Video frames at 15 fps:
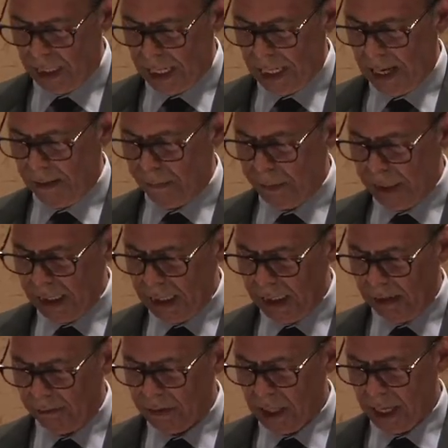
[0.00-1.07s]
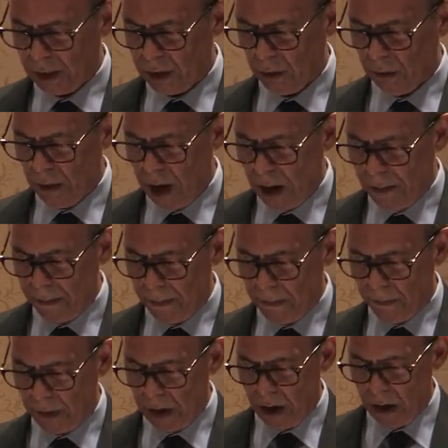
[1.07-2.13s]
And I'm thinking of Dr. Rob,
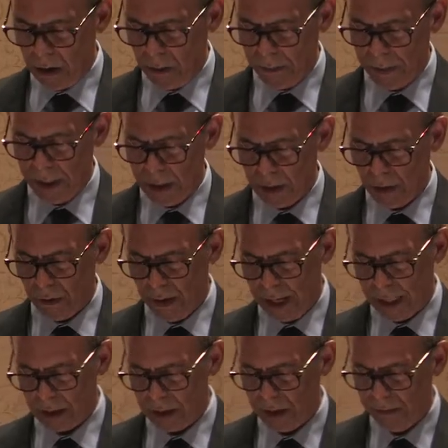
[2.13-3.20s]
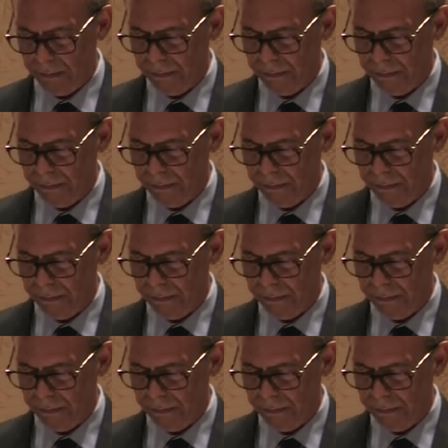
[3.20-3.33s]
Carl Pendergrass,